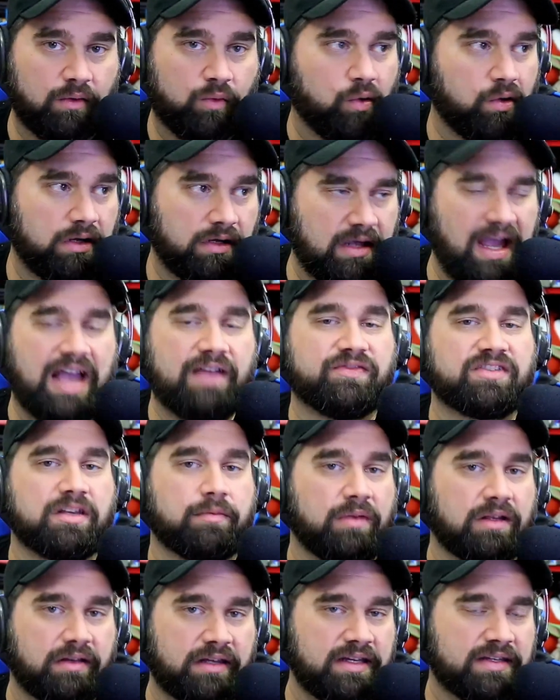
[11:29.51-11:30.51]
or have
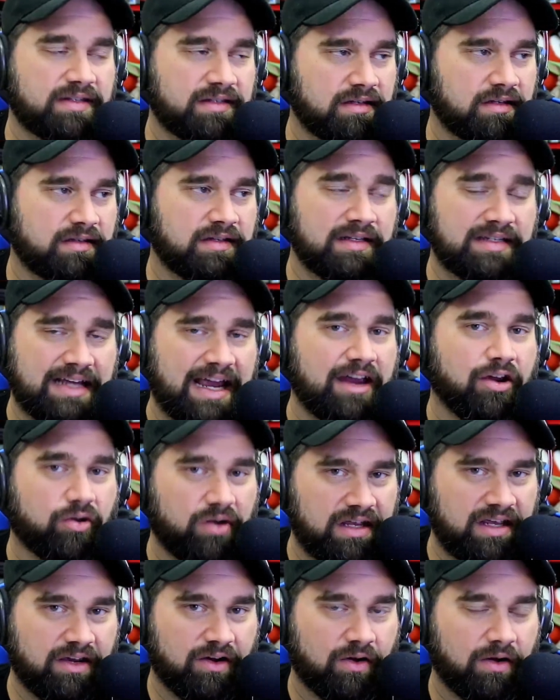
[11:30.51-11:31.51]
some at least
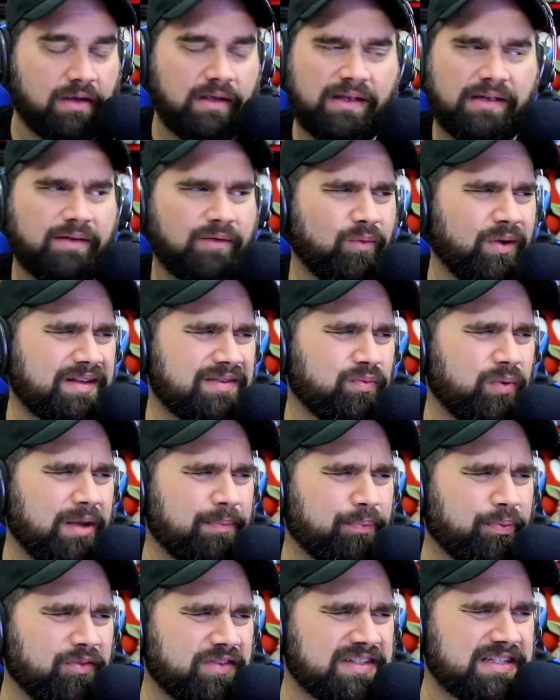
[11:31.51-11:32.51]
integrity here. What
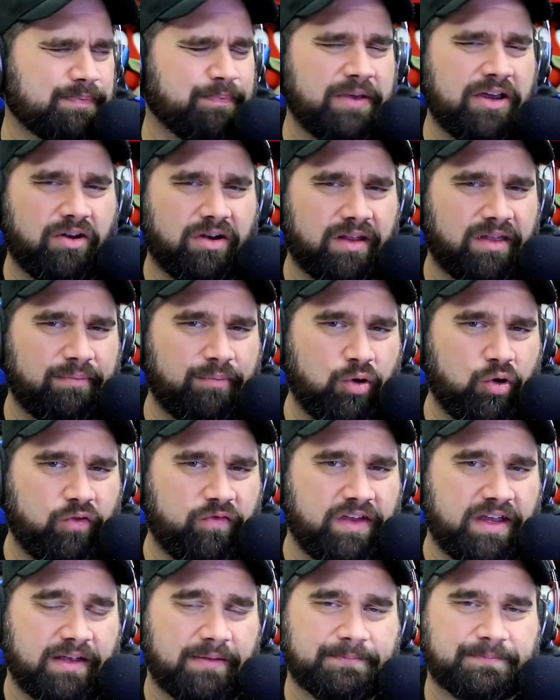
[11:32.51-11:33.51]
what spirit of the
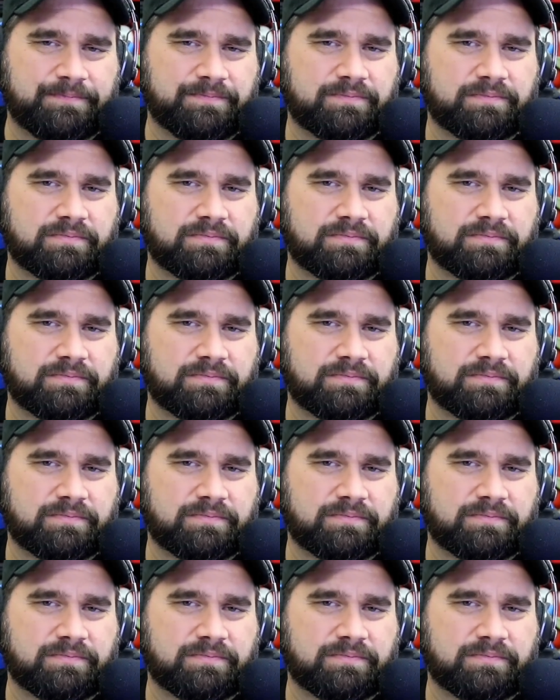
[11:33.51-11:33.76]
movie?